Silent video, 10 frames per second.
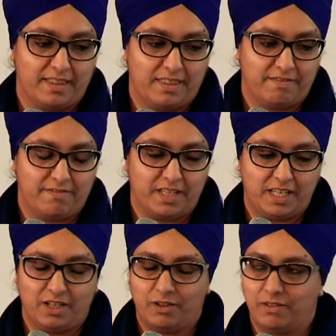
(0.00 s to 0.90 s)
the
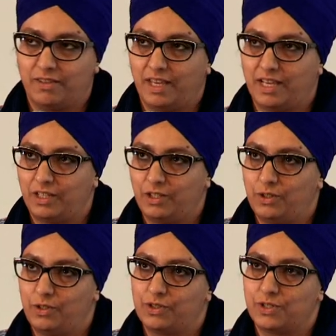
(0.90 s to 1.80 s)
video that
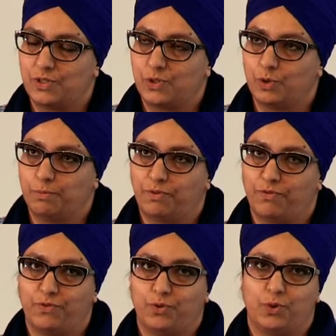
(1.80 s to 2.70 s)
you just saw
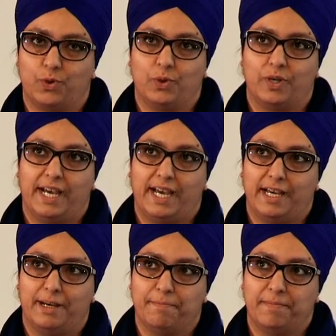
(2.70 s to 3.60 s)
before
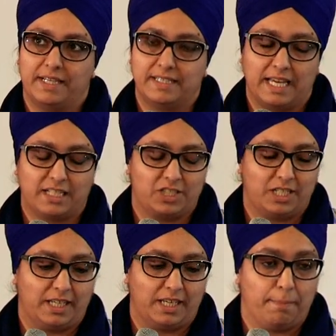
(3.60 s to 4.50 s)
is
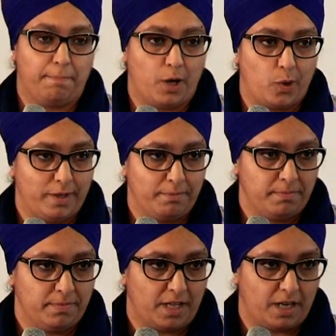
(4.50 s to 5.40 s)
actually a poem
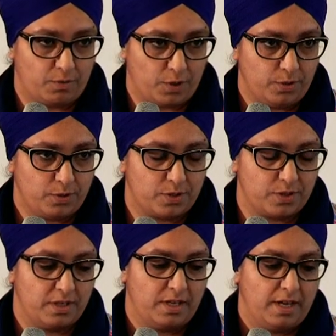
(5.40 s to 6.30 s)
that I wrote
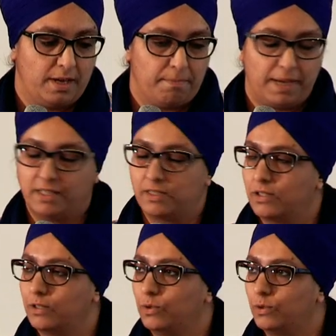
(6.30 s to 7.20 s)
based
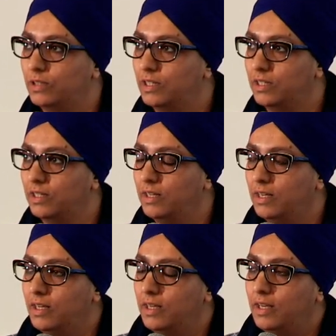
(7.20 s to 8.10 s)
on all the,
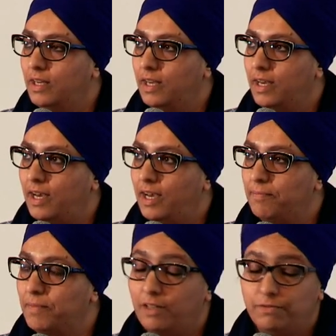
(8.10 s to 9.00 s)

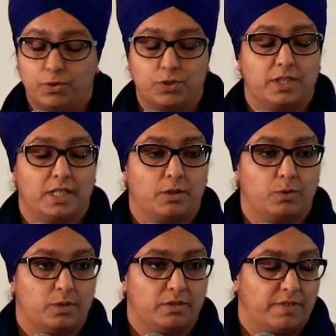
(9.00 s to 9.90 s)
unfortunately,
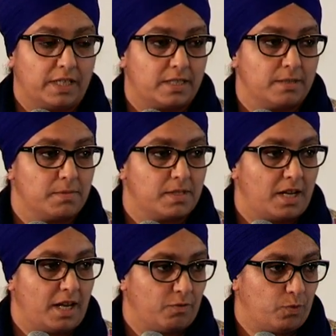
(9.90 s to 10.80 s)
all the victims that I
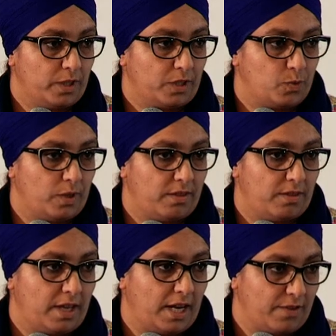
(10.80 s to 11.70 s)
have worked with
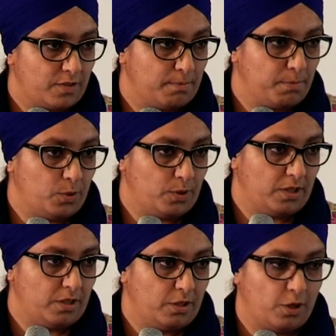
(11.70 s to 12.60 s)
and have
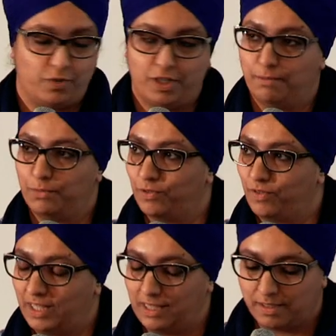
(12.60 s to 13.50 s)
supported over a number of
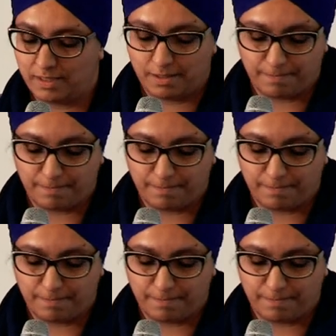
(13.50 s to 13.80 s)
years.